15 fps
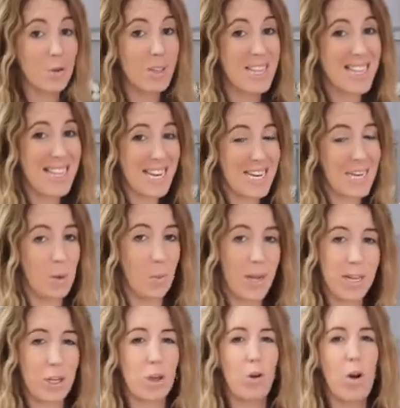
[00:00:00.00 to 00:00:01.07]
your synthetic
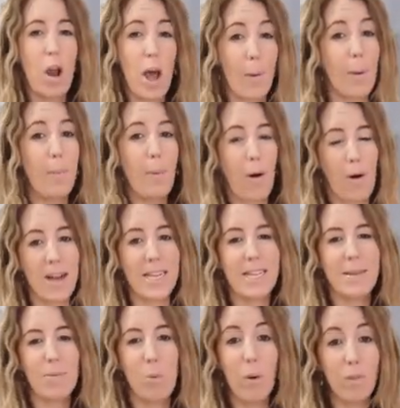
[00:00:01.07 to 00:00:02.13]
wigs, your lower price,
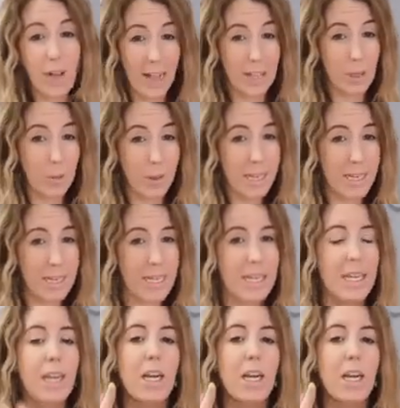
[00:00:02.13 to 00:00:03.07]
more value wigs.